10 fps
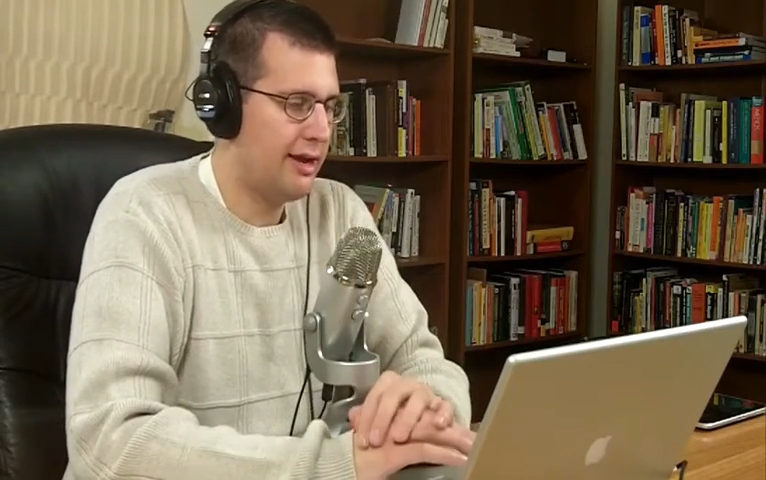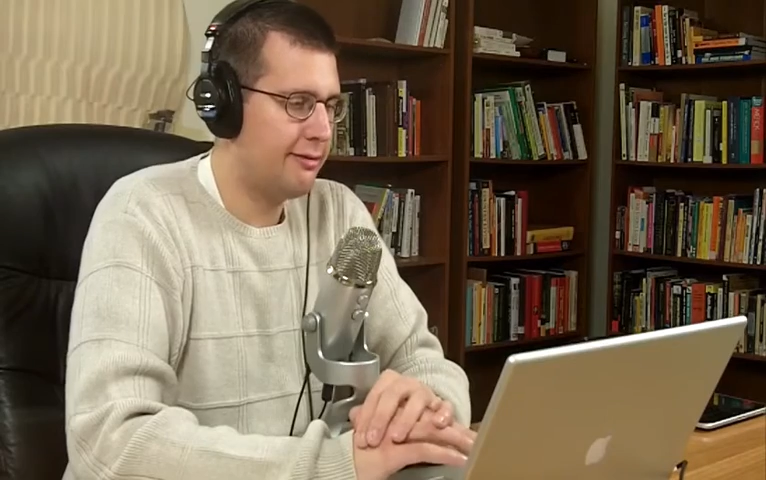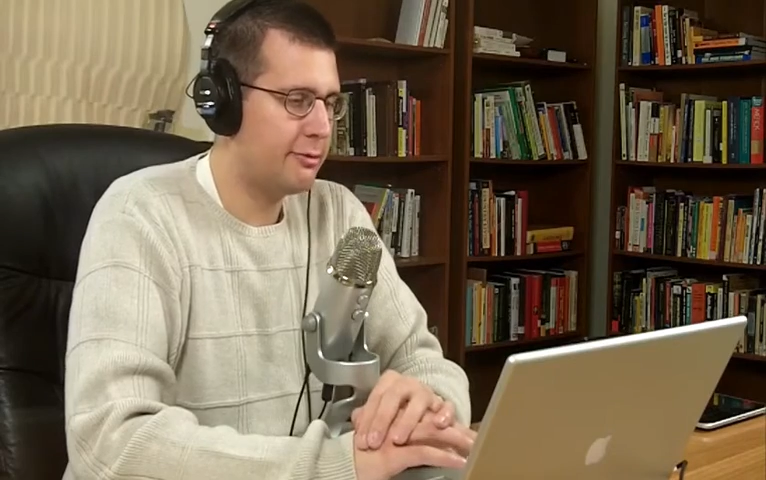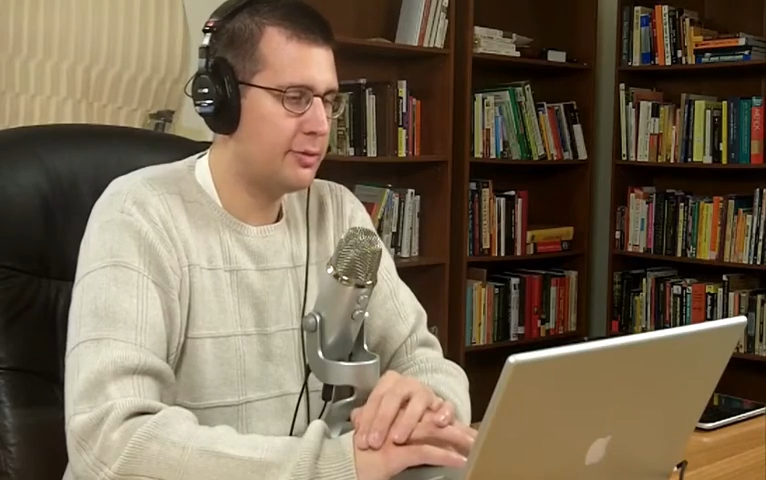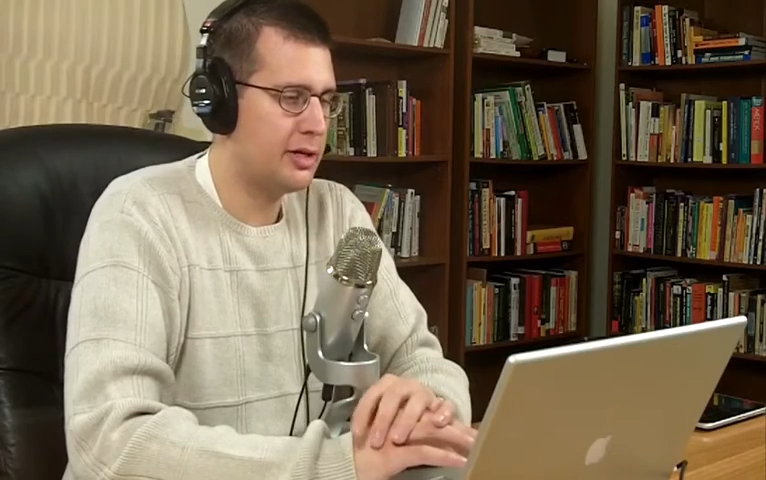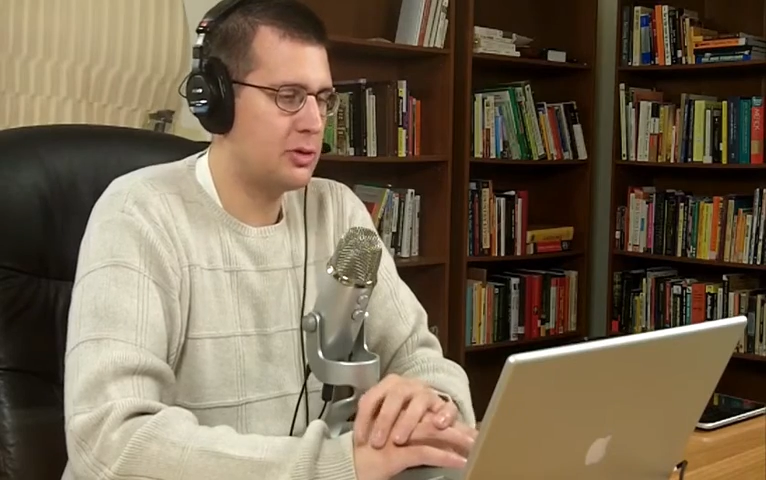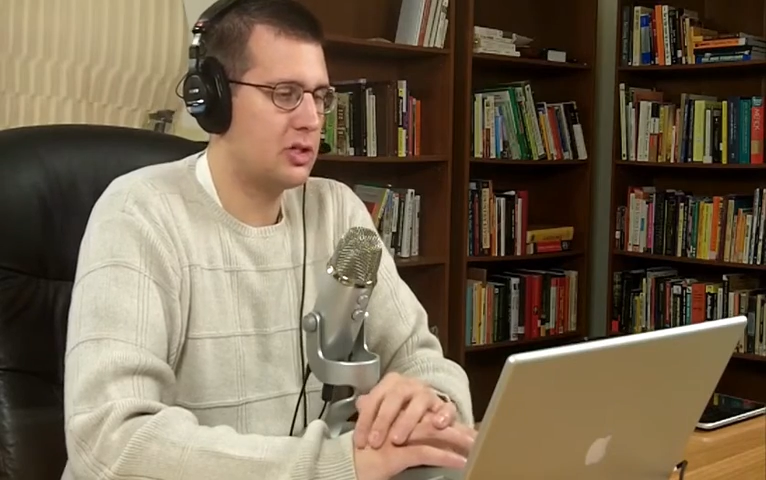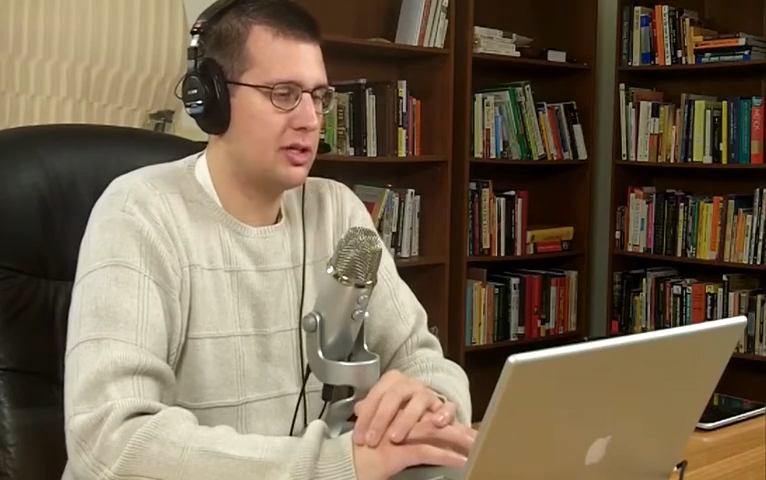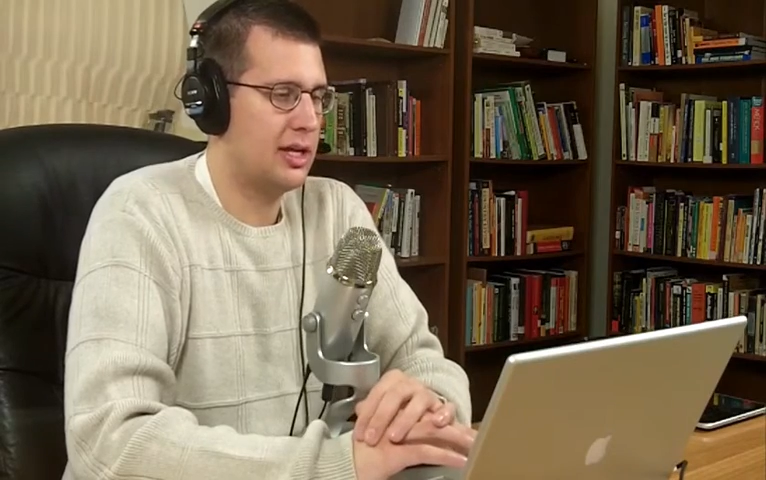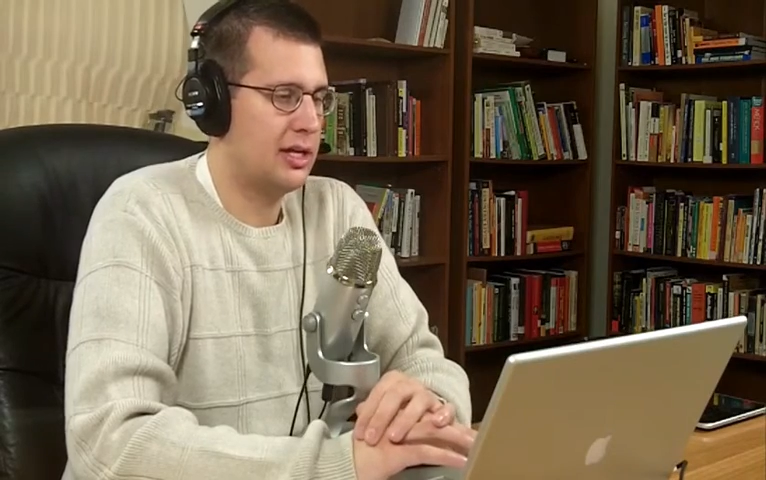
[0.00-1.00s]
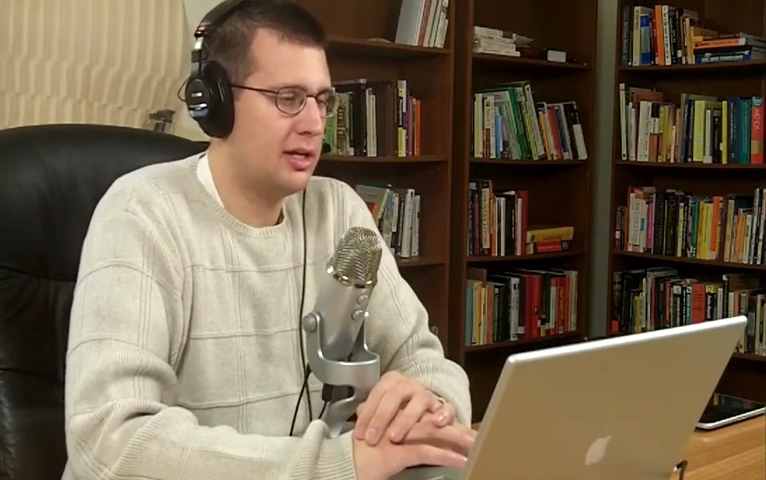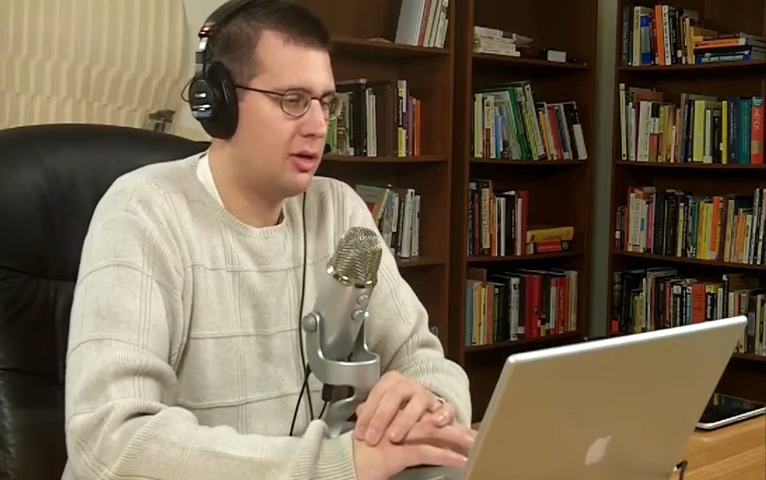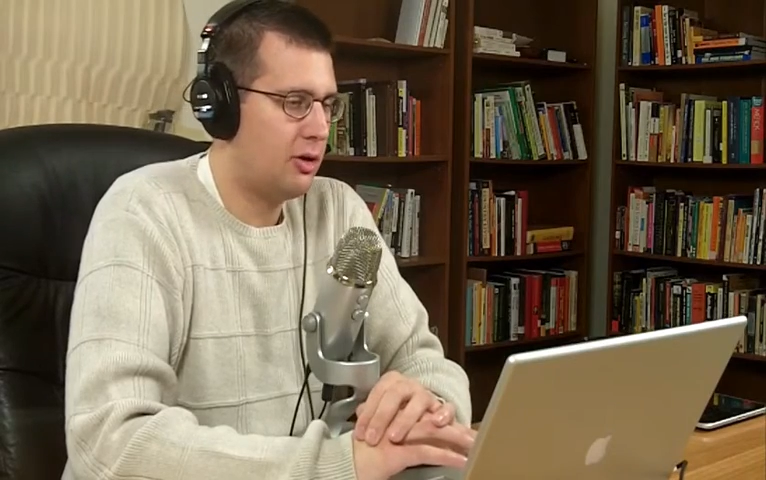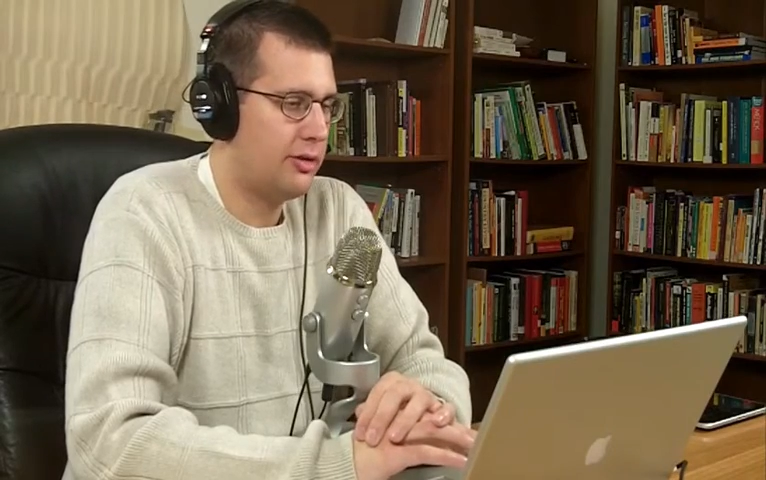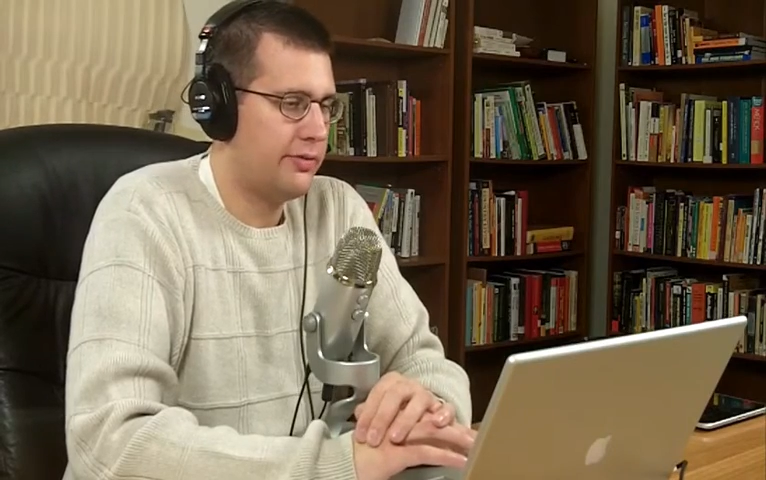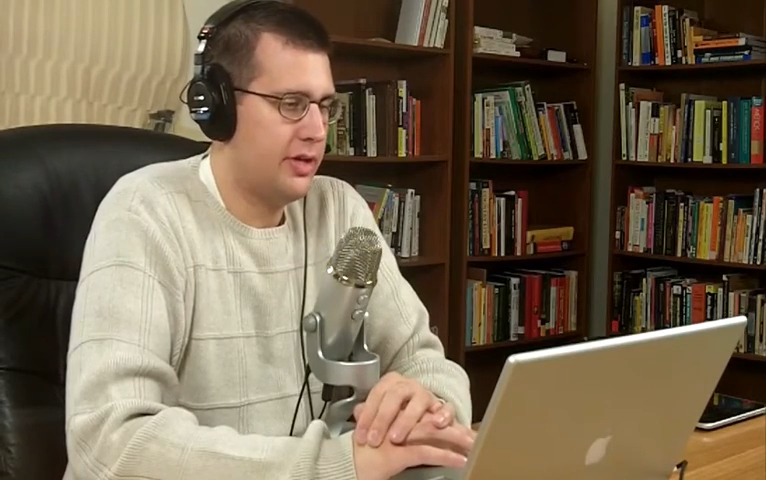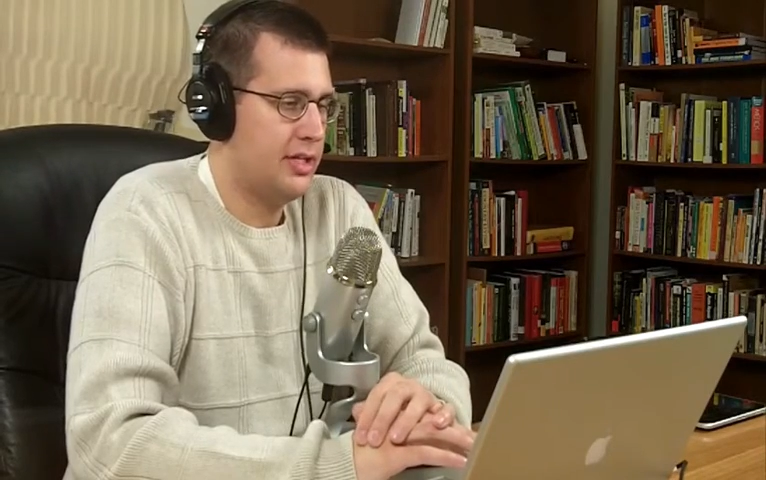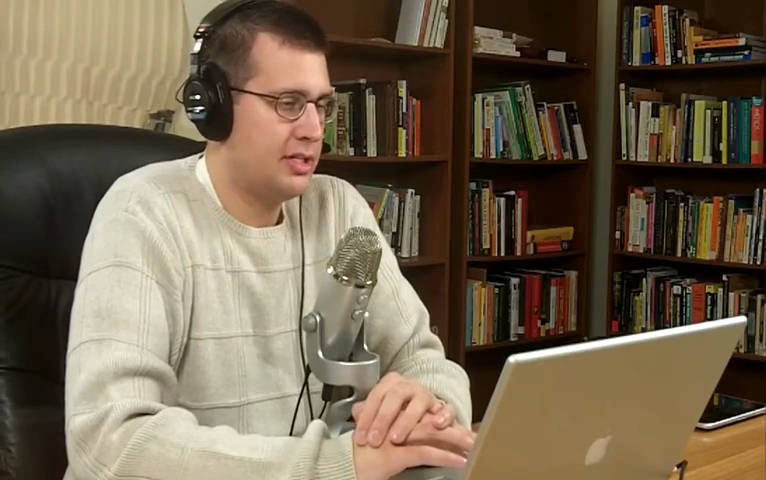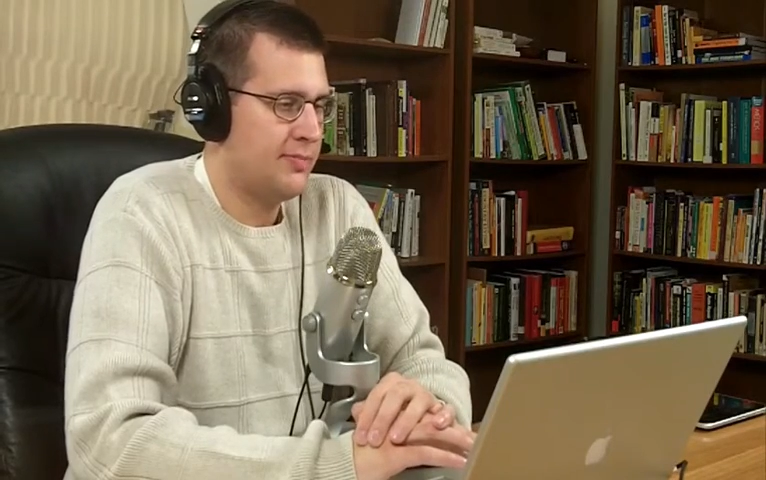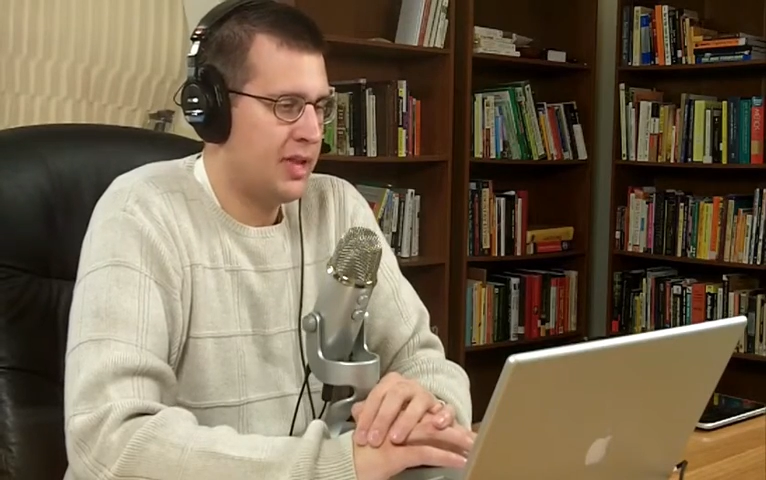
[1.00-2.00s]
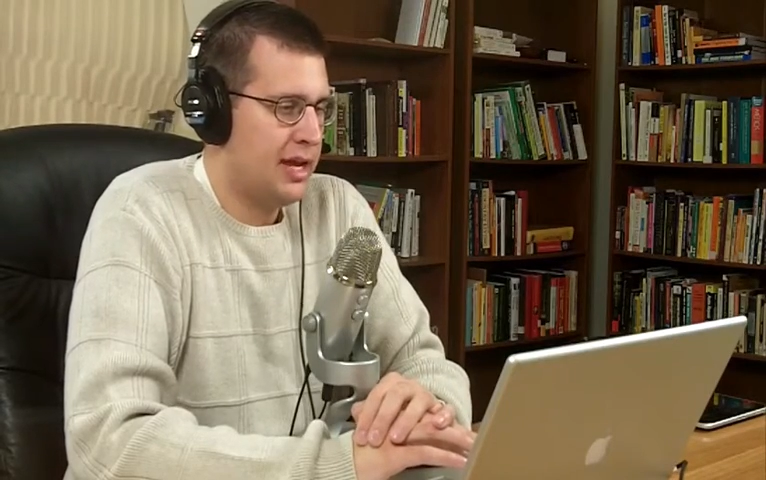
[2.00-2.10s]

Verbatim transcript: Everybody was looking at all of this,